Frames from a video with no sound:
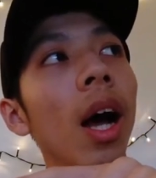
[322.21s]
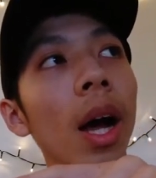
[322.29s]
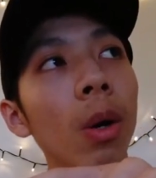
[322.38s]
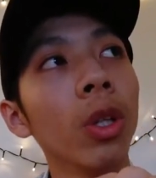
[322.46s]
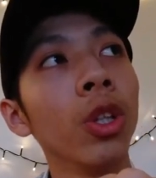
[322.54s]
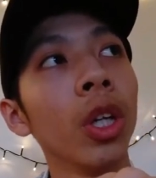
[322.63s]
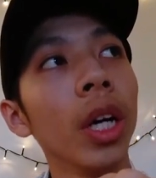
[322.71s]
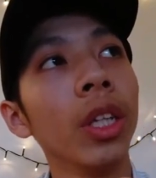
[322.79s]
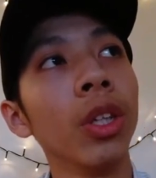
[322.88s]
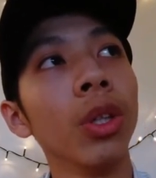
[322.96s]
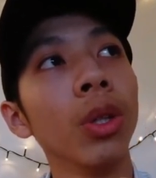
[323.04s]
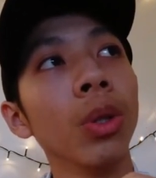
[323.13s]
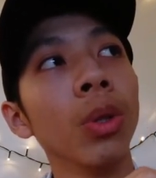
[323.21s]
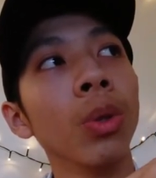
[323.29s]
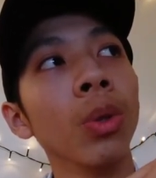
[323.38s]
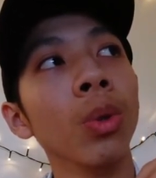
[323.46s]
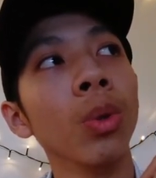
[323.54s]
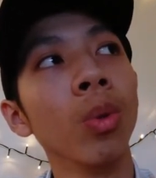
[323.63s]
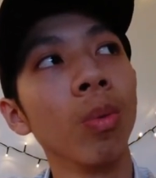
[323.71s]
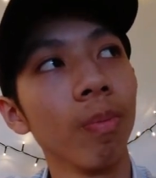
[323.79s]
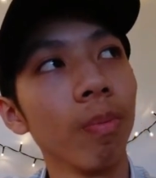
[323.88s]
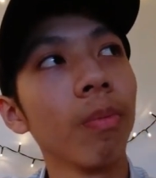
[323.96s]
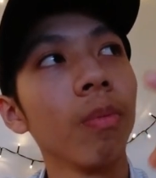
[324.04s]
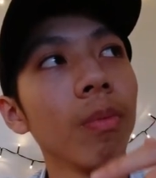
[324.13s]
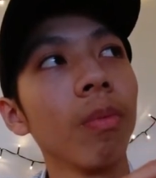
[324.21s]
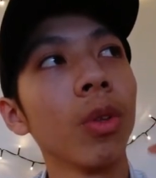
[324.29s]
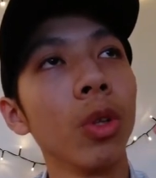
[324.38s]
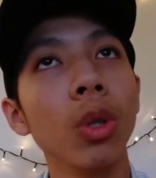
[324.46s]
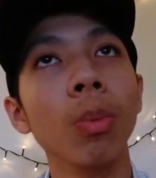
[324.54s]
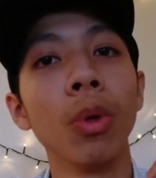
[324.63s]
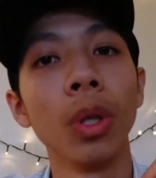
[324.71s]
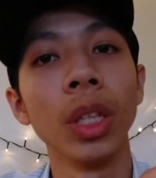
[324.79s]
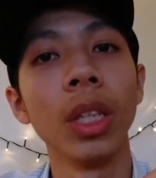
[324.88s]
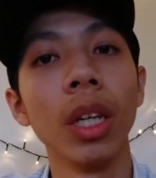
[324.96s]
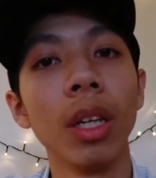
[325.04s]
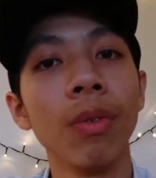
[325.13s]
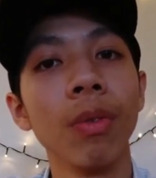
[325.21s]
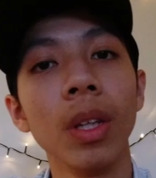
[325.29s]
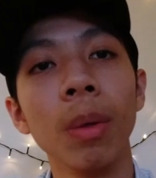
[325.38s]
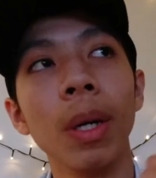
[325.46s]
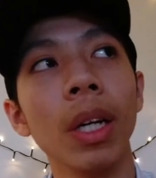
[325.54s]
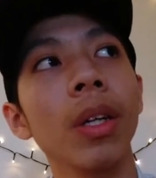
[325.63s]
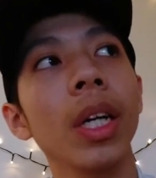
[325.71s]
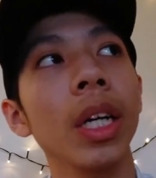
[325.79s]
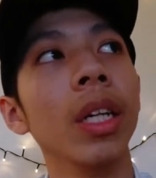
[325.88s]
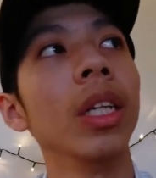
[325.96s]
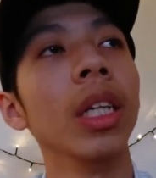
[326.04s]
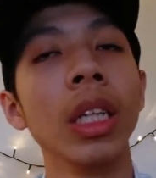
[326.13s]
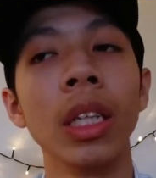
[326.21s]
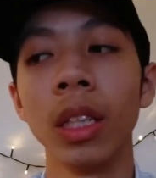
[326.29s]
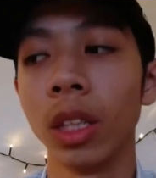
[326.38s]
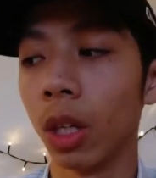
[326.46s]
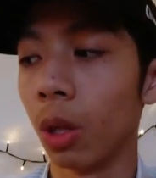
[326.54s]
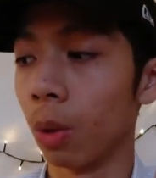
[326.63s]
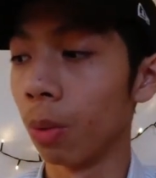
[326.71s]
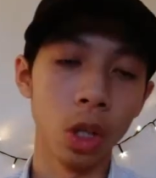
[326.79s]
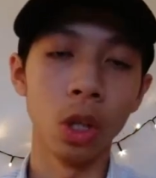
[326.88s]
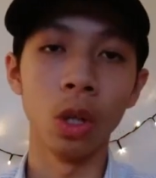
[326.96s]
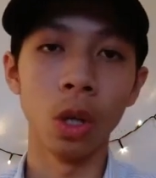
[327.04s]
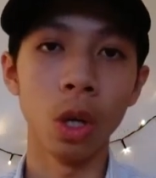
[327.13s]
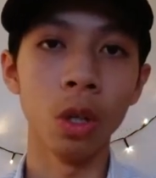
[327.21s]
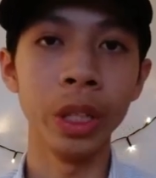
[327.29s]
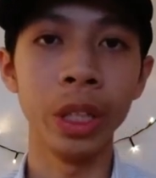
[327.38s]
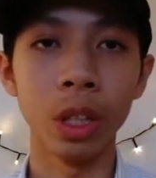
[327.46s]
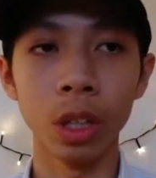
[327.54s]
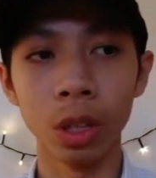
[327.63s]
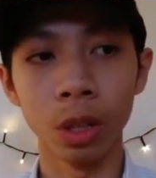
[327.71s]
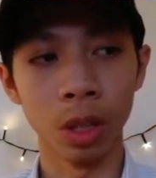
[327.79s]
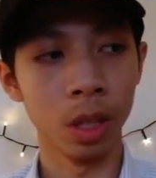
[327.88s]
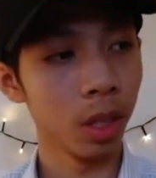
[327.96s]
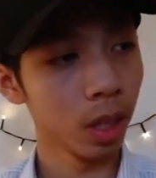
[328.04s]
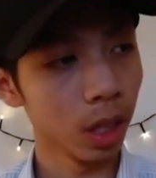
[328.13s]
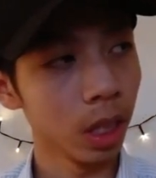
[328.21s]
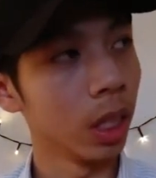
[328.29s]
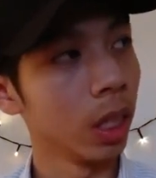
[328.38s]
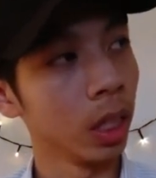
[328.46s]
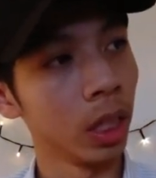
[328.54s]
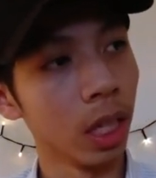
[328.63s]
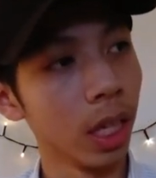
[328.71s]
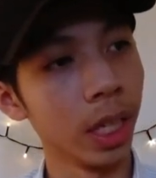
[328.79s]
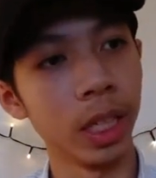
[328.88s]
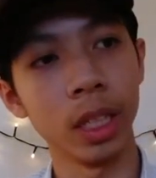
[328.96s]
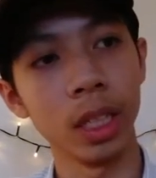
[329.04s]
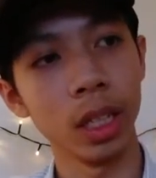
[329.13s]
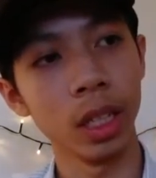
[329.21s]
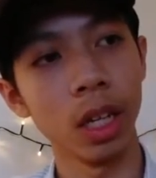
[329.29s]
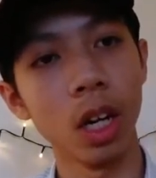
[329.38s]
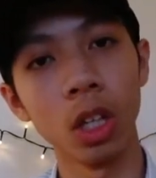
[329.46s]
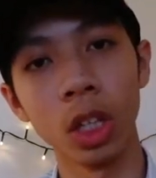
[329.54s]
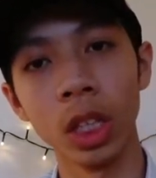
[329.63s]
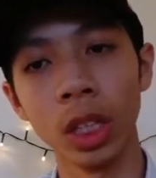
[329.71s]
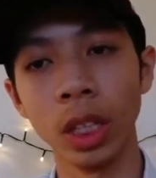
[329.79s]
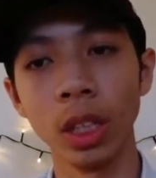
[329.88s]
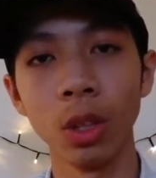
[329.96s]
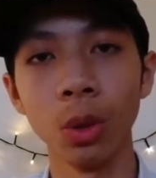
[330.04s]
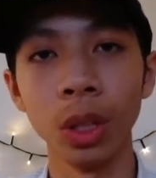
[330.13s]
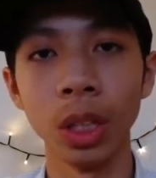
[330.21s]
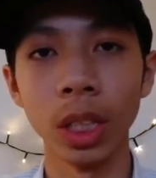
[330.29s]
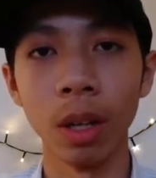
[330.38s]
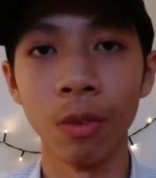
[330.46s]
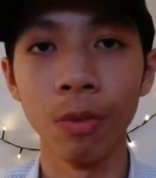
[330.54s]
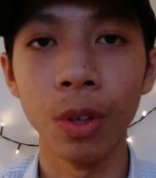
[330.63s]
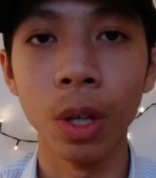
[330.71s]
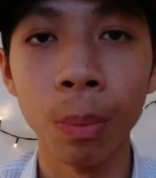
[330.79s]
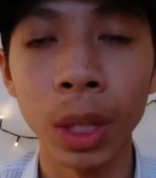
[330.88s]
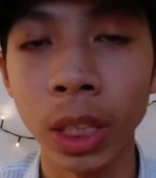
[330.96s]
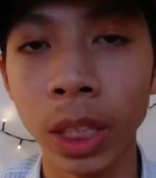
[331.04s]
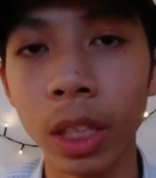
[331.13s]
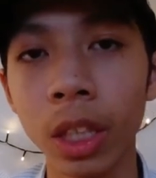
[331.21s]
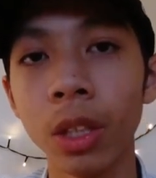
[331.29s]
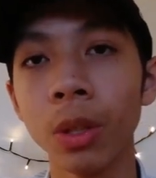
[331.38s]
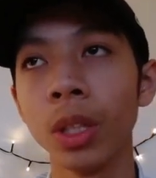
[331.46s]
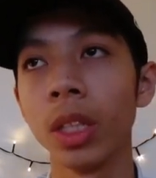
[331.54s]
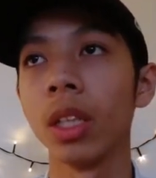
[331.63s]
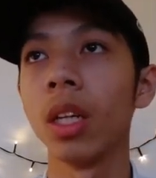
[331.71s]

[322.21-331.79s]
I will try to do more stuff about editing. So all in all, it's like August doing some filming skills,